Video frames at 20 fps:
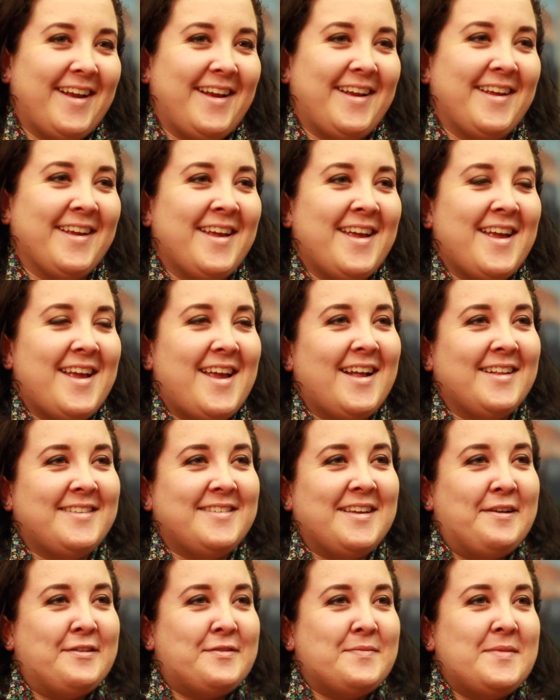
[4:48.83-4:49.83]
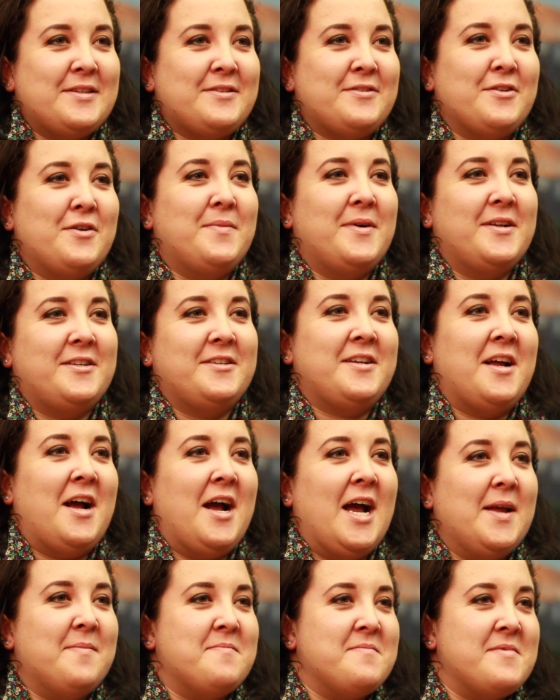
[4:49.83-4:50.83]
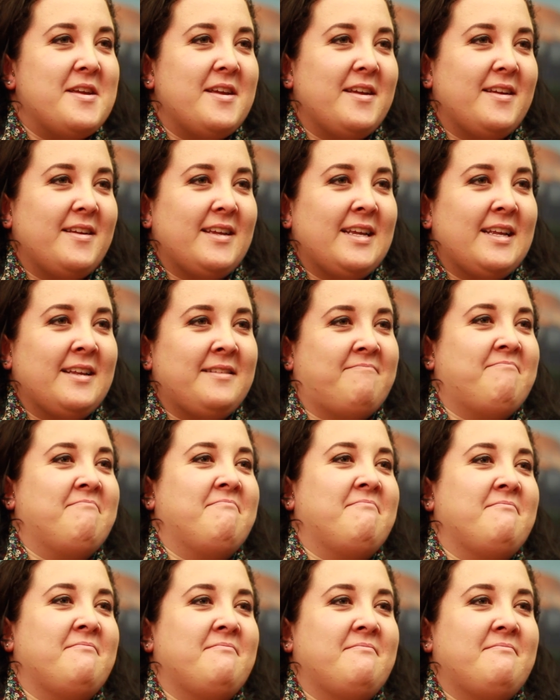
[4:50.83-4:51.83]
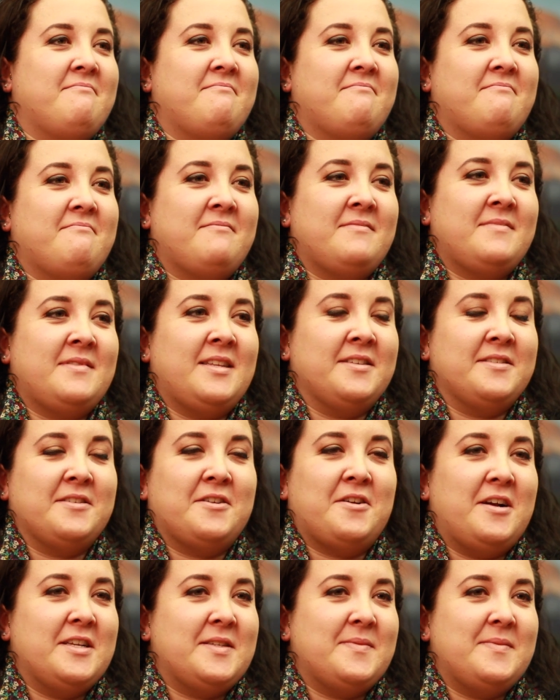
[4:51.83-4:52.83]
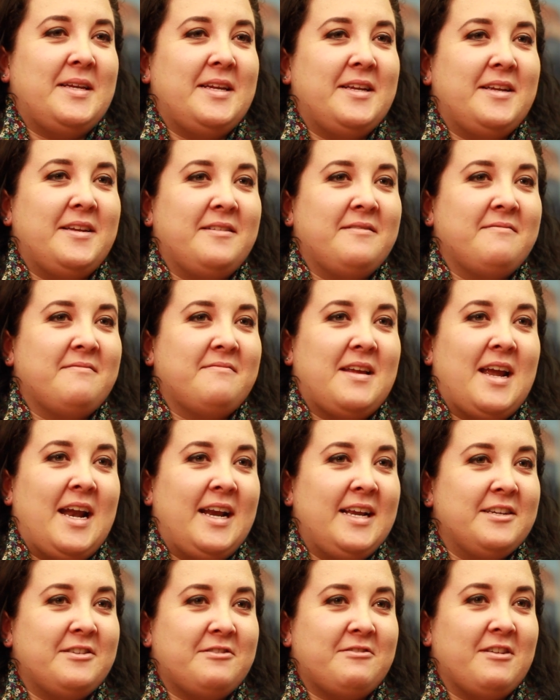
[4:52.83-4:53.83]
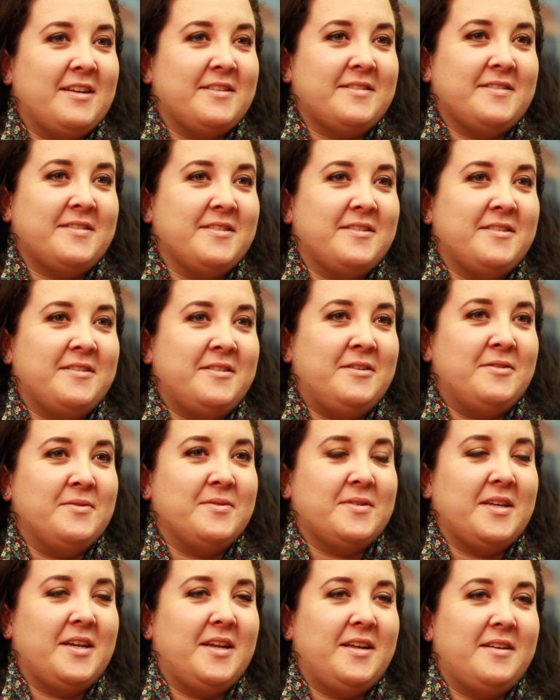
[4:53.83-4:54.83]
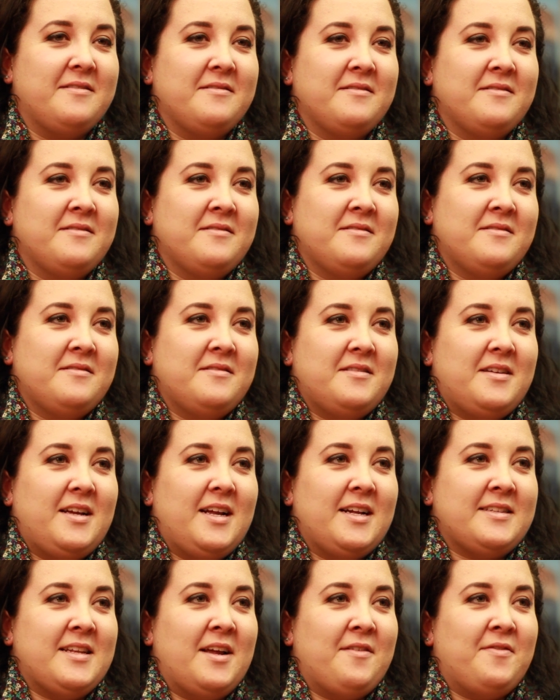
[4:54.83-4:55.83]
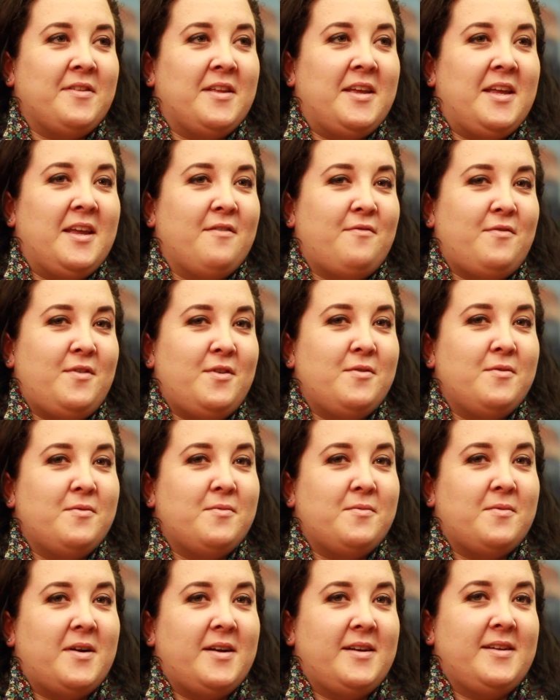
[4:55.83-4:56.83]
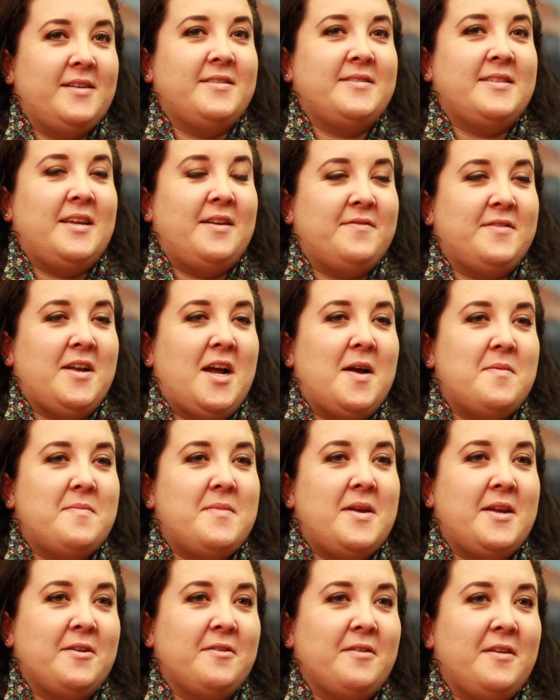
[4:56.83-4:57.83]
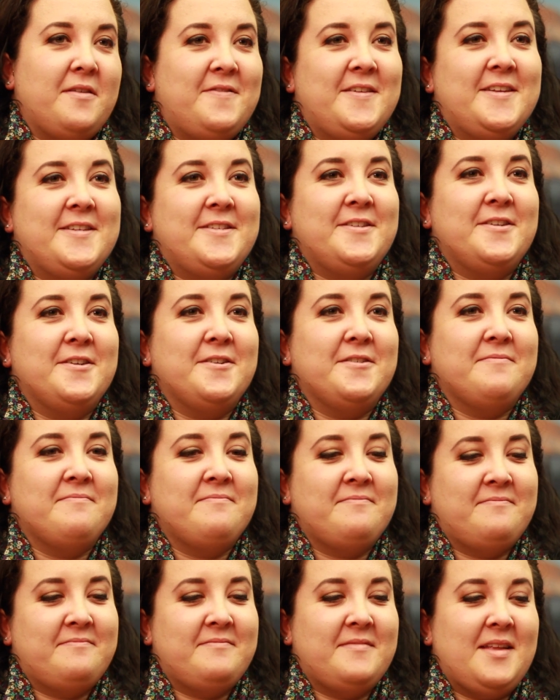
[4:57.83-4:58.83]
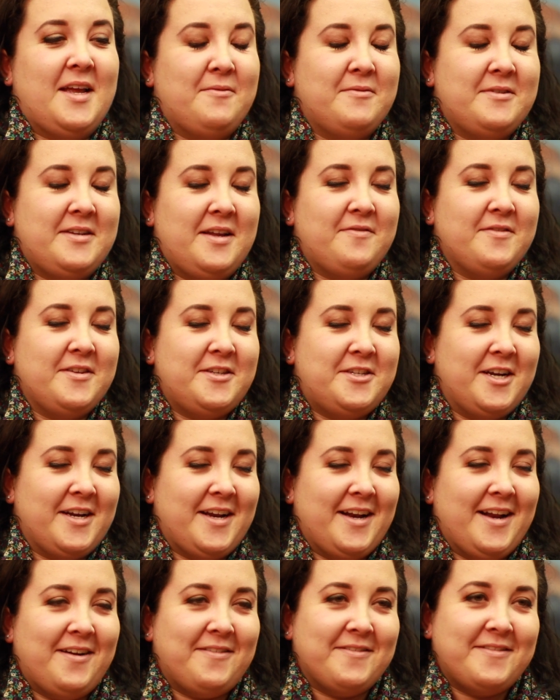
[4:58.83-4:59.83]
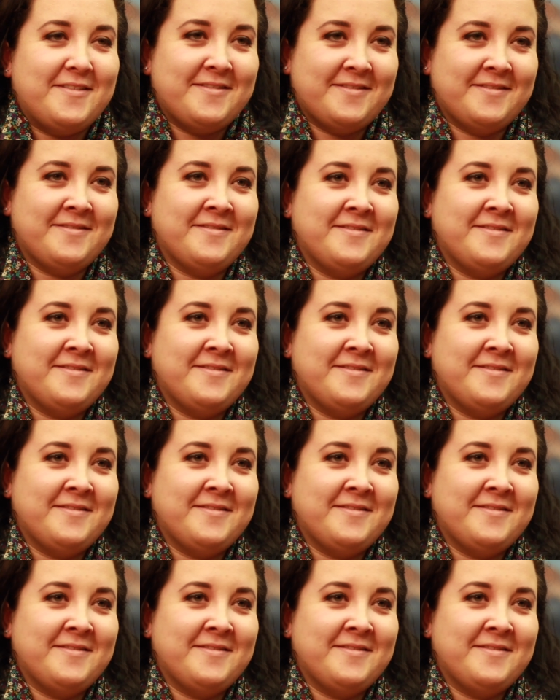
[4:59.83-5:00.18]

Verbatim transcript: like, it saves me so much time. It doesn't cause me any stress to use it. It definitely, if you want to save time and make your life easier, I would definitely check it out.